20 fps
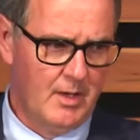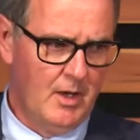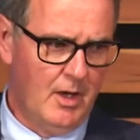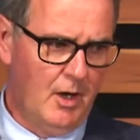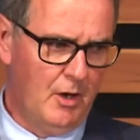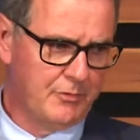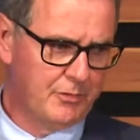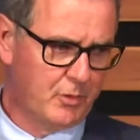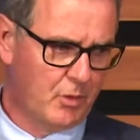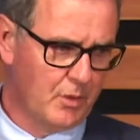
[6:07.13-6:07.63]

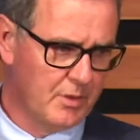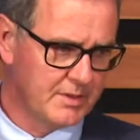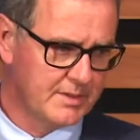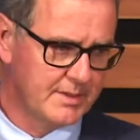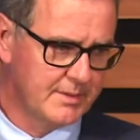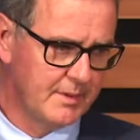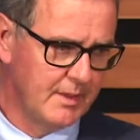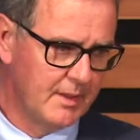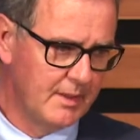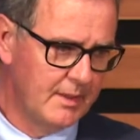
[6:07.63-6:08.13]
Of
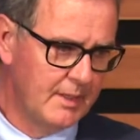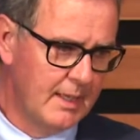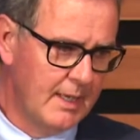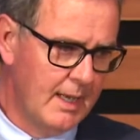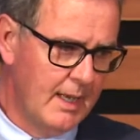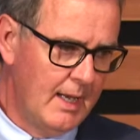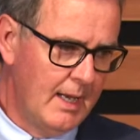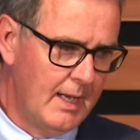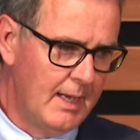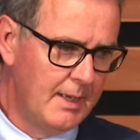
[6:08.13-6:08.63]
course,
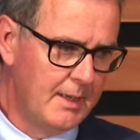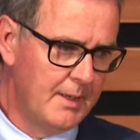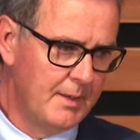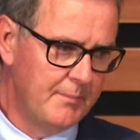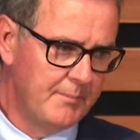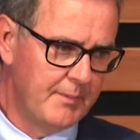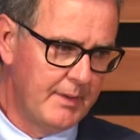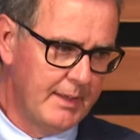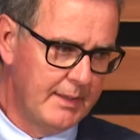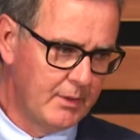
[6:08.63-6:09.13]

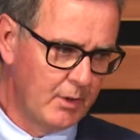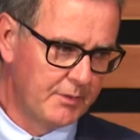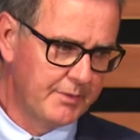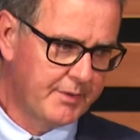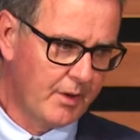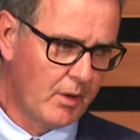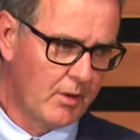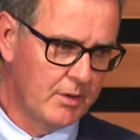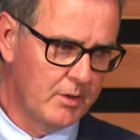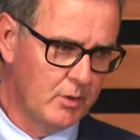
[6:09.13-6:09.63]
in
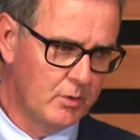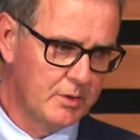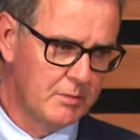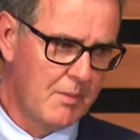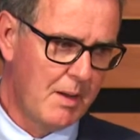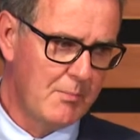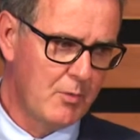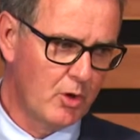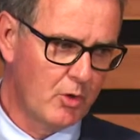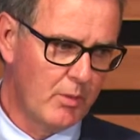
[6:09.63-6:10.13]
Ontario, the
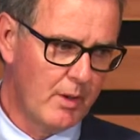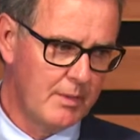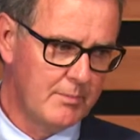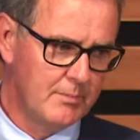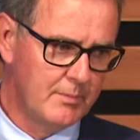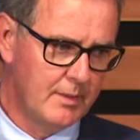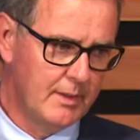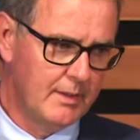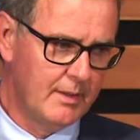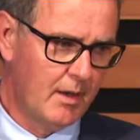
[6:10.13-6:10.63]

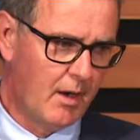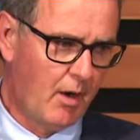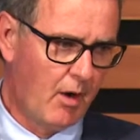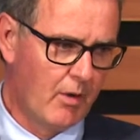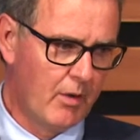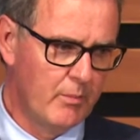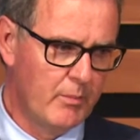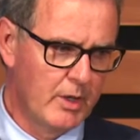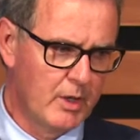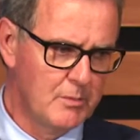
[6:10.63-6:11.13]
mammogram
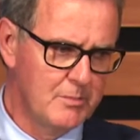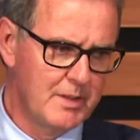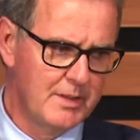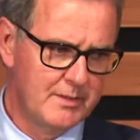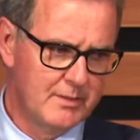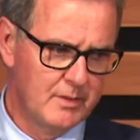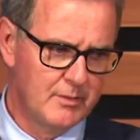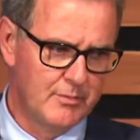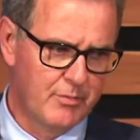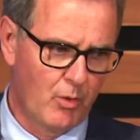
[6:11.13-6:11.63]
are
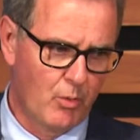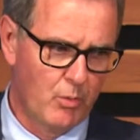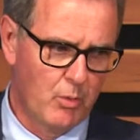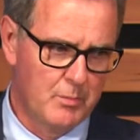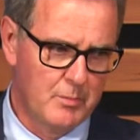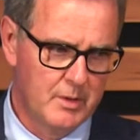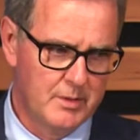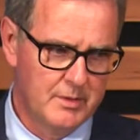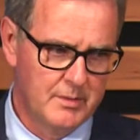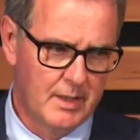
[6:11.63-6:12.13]
recommended for
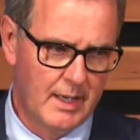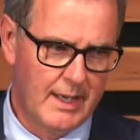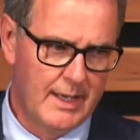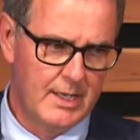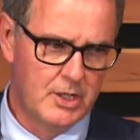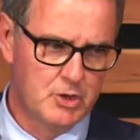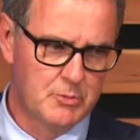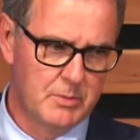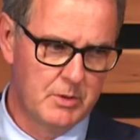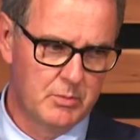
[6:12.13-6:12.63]
women
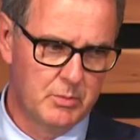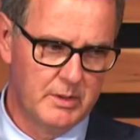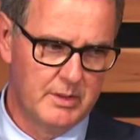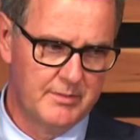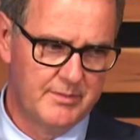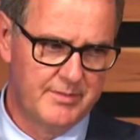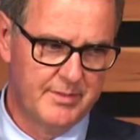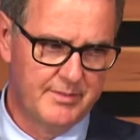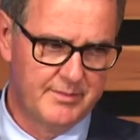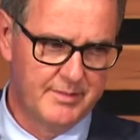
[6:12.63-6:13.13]
aged between
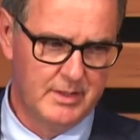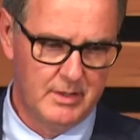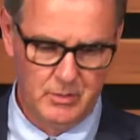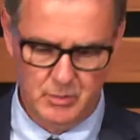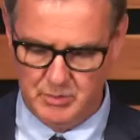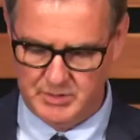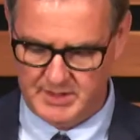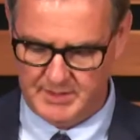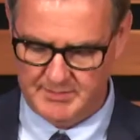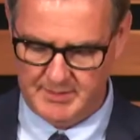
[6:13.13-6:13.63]
50
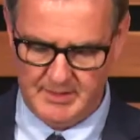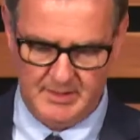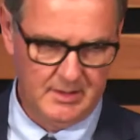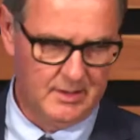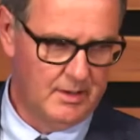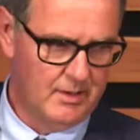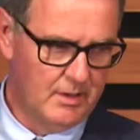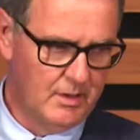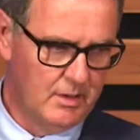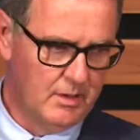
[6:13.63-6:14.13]
to
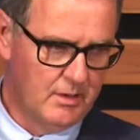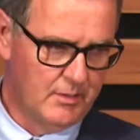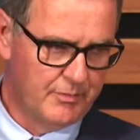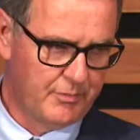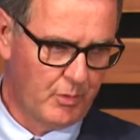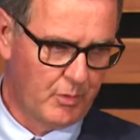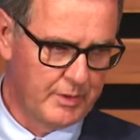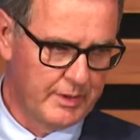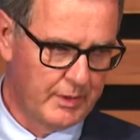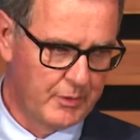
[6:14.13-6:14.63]

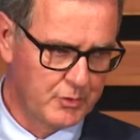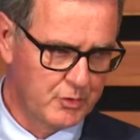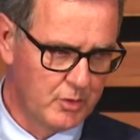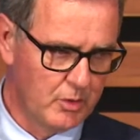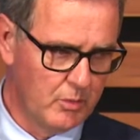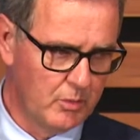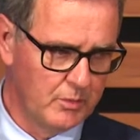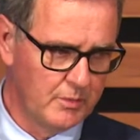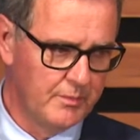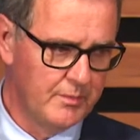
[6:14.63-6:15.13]
74 years
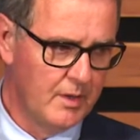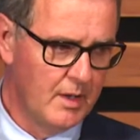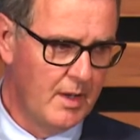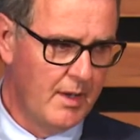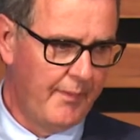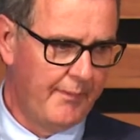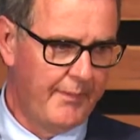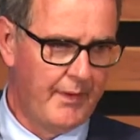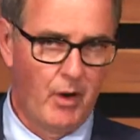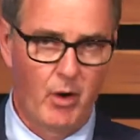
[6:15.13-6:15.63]
old.
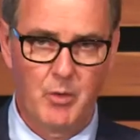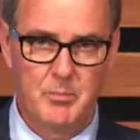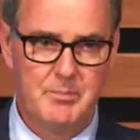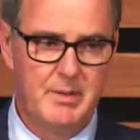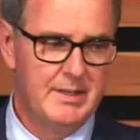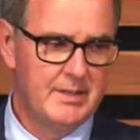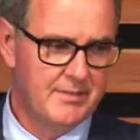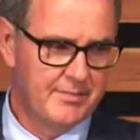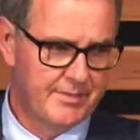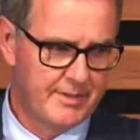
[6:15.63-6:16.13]
They are
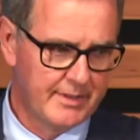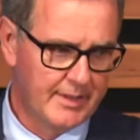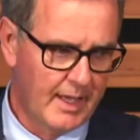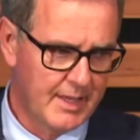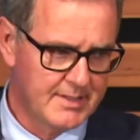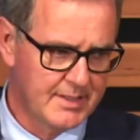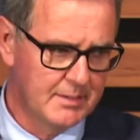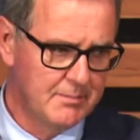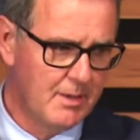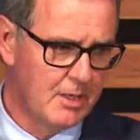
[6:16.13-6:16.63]
benefit,
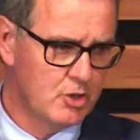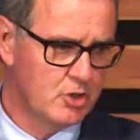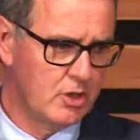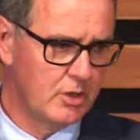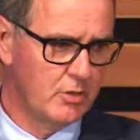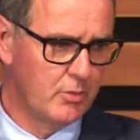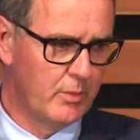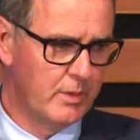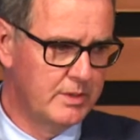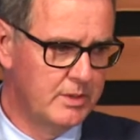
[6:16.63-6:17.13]
as I
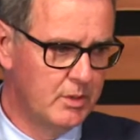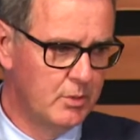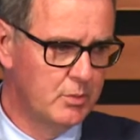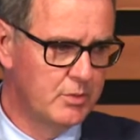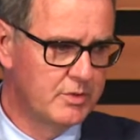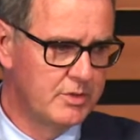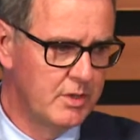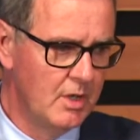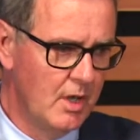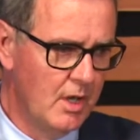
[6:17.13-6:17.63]
mentioned,
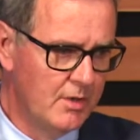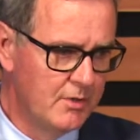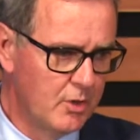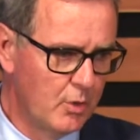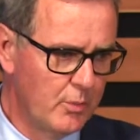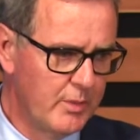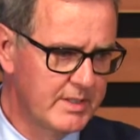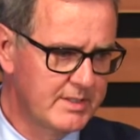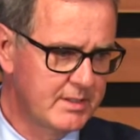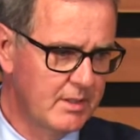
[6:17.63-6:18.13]
reduce the
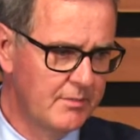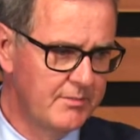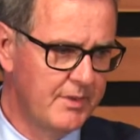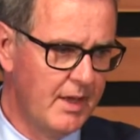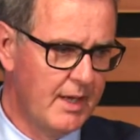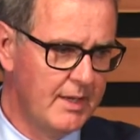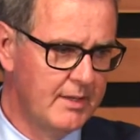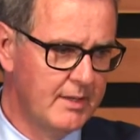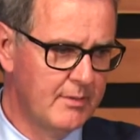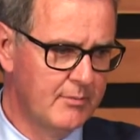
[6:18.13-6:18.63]
risk of
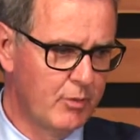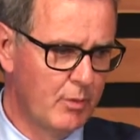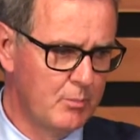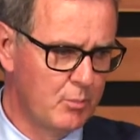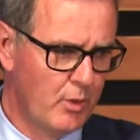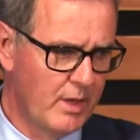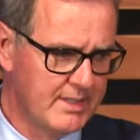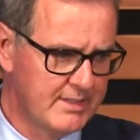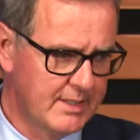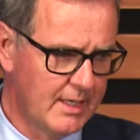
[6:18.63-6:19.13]
dying from
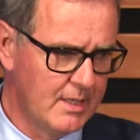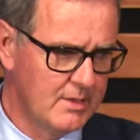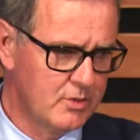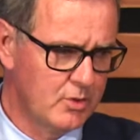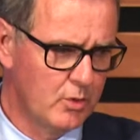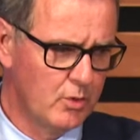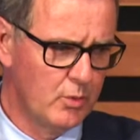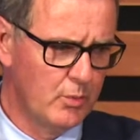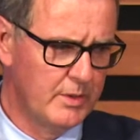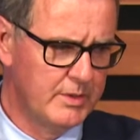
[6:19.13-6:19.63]
breast
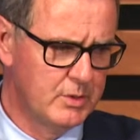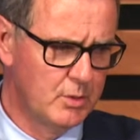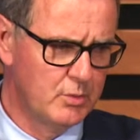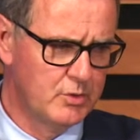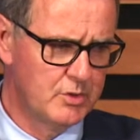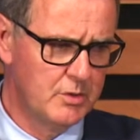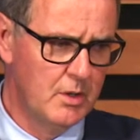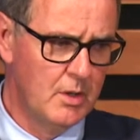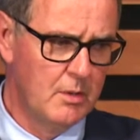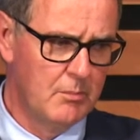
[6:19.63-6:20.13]
cancer,
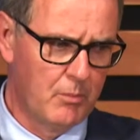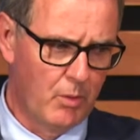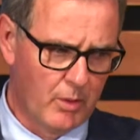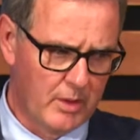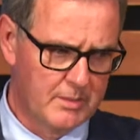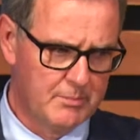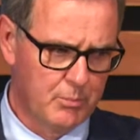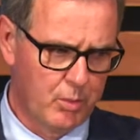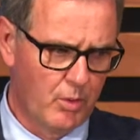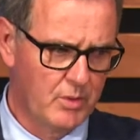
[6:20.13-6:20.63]
reduce, more
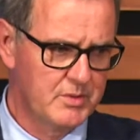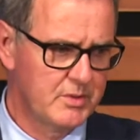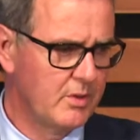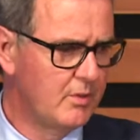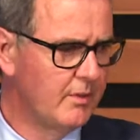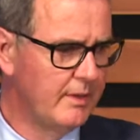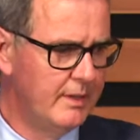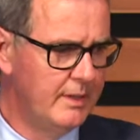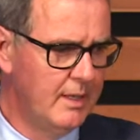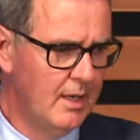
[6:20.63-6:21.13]

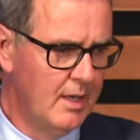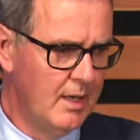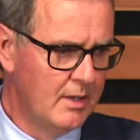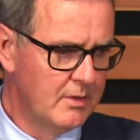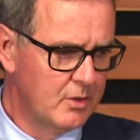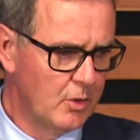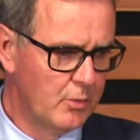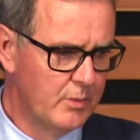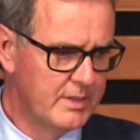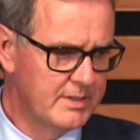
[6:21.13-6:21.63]
importantly,
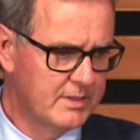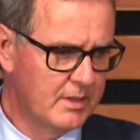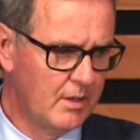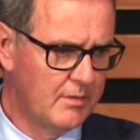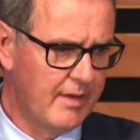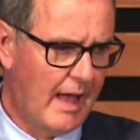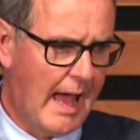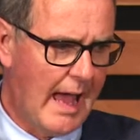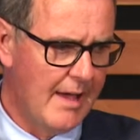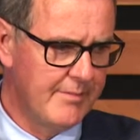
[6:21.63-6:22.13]
the risk
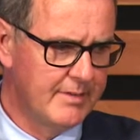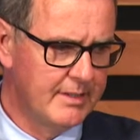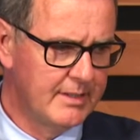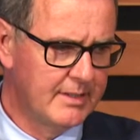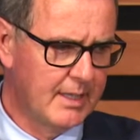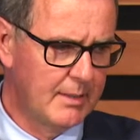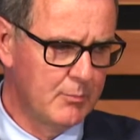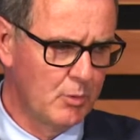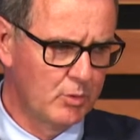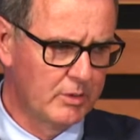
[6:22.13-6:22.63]
of having
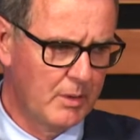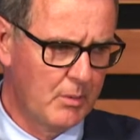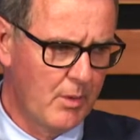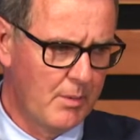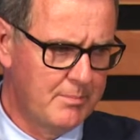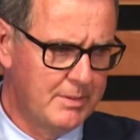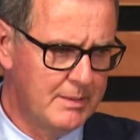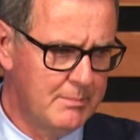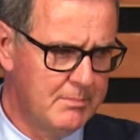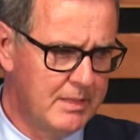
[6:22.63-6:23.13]

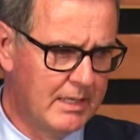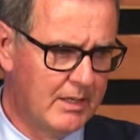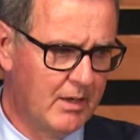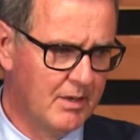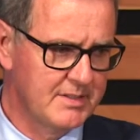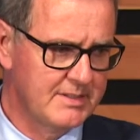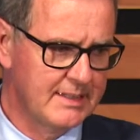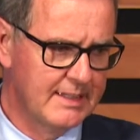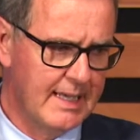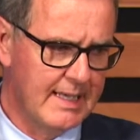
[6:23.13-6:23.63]
chemotherapy,
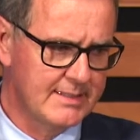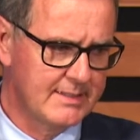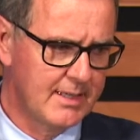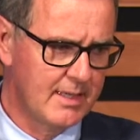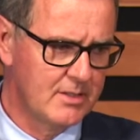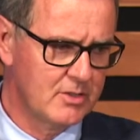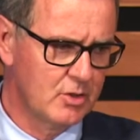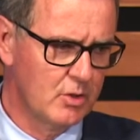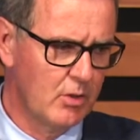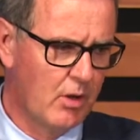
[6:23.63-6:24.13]
because less
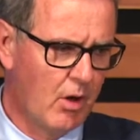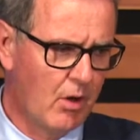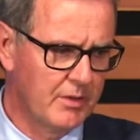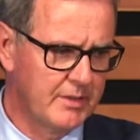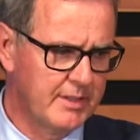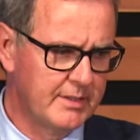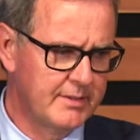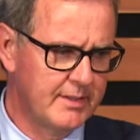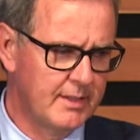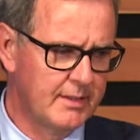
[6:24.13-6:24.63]
cancer are
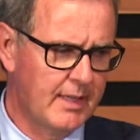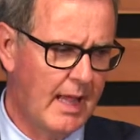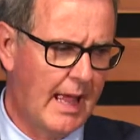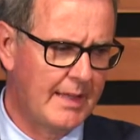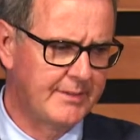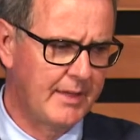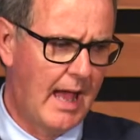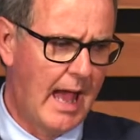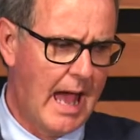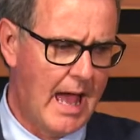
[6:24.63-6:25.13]
detected
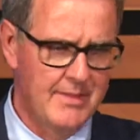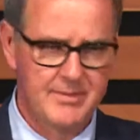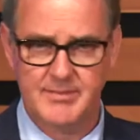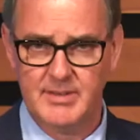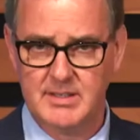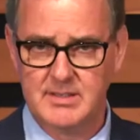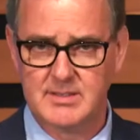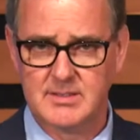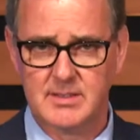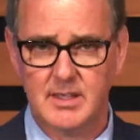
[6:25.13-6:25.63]
at
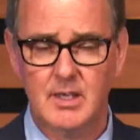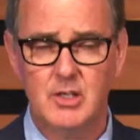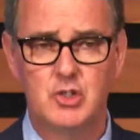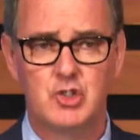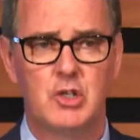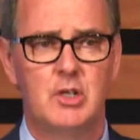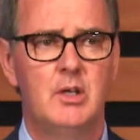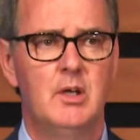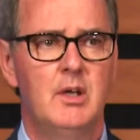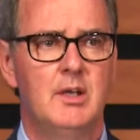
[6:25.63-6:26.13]
advanced stage.